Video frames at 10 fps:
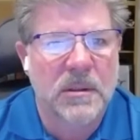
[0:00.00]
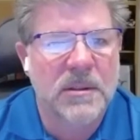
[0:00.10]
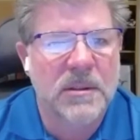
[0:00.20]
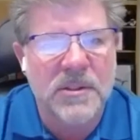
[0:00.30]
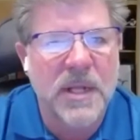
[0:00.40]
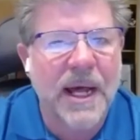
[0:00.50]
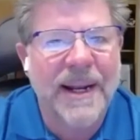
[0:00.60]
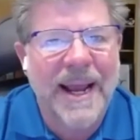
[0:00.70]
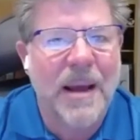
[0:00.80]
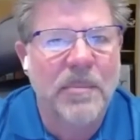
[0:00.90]
does not
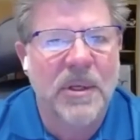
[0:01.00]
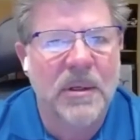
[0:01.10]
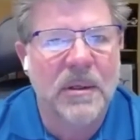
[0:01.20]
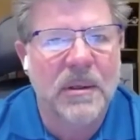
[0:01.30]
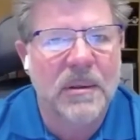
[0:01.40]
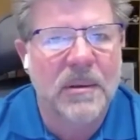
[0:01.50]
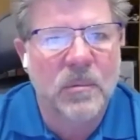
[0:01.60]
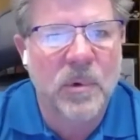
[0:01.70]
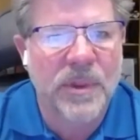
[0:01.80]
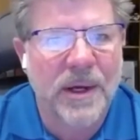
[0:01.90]
happen
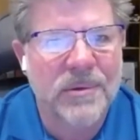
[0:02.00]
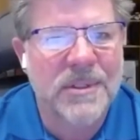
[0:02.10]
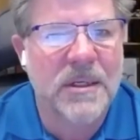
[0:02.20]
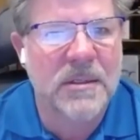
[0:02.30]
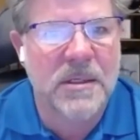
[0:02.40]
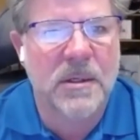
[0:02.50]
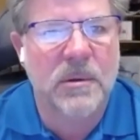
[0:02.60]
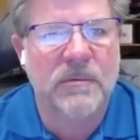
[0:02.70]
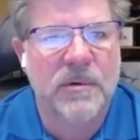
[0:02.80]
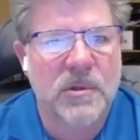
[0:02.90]
without data
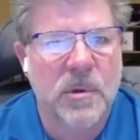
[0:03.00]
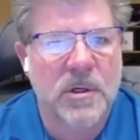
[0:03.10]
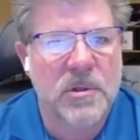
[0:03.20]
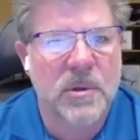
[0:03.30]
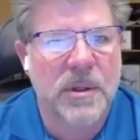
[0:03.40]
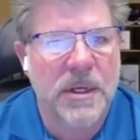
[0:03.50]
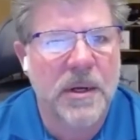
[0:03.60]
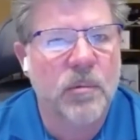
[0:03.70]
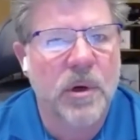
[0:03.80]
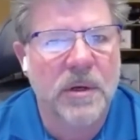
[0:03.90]
center infrastructure and the
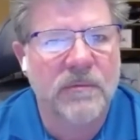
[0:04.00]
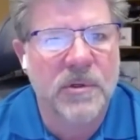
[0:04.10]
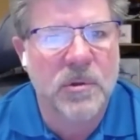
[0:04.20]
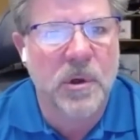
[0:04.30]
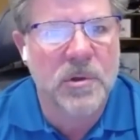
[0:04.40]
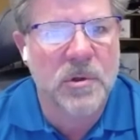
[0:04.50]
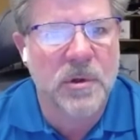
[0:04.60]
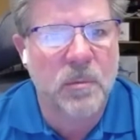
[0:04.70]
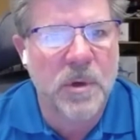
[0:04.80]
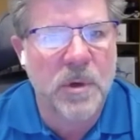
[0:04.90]
network infrastructure
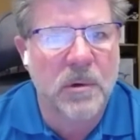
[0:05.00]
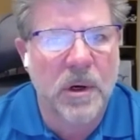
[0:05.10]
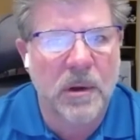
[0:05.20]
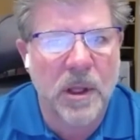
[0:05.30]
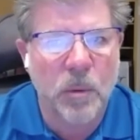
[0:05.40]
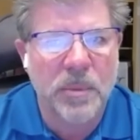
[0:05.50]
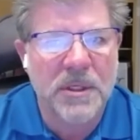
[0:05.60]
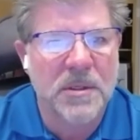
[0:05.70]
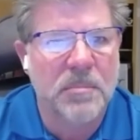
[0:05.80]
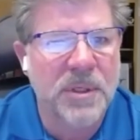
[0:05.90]
that we are all
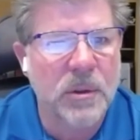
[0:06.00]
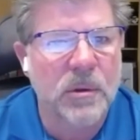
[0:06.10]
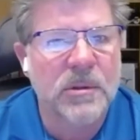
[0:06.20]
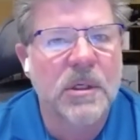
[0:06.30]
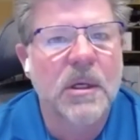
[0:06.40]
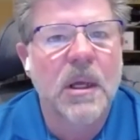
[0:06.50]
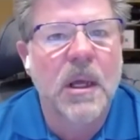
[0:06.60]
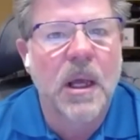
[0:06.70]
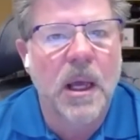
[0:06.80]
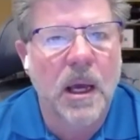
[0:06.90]
helping to build.
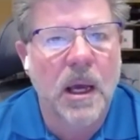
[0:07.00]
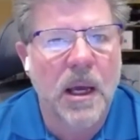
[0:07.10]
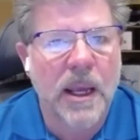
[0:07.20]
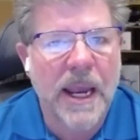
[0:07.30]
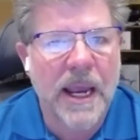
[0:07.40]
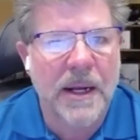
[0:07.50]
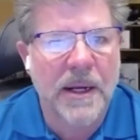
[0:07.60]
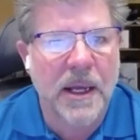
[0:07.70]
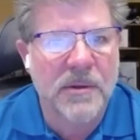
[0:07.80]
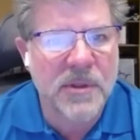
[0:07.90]

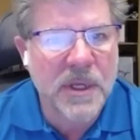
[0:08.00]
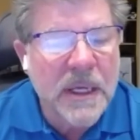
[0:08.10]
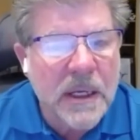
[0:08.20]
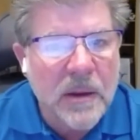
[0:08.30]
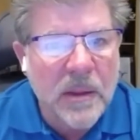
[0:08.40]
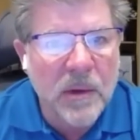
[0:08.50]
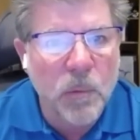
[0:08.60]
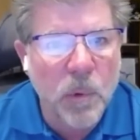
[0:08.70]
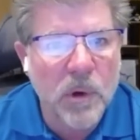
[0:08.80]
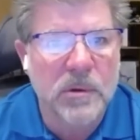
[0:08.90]
And I think the
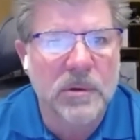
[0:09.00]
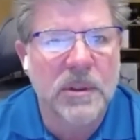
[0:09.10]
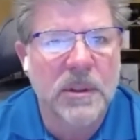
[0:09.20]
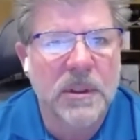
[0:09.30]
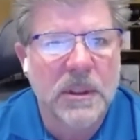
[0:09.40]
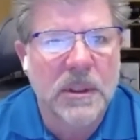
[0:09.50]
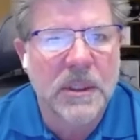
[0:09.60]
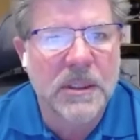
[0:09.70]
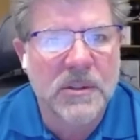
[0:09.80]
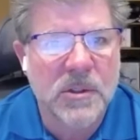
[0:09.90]
world
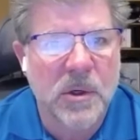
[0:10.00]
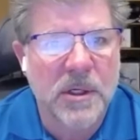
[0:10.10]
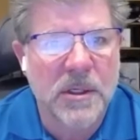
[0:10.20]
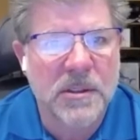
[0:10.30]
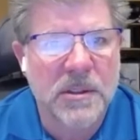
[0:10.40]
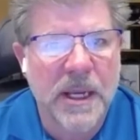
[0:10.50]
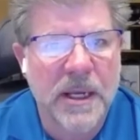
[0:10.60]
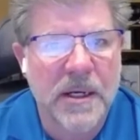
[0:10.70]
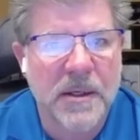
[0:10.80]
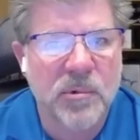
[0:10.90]
is starting to
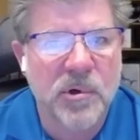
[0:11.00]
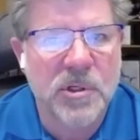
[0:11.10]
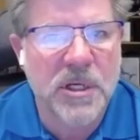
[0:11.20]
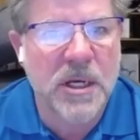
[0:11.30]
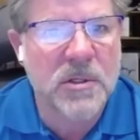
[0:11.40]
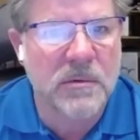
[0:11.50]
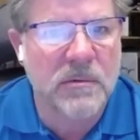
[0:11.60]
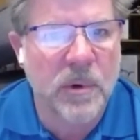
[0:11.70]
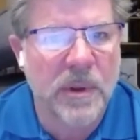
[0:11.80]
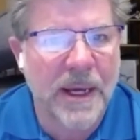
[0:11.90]
gain an appreciation
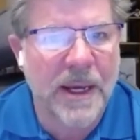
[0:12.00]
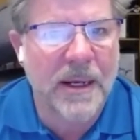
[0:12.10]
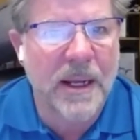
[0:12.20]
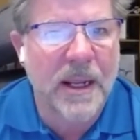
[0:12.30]
for that.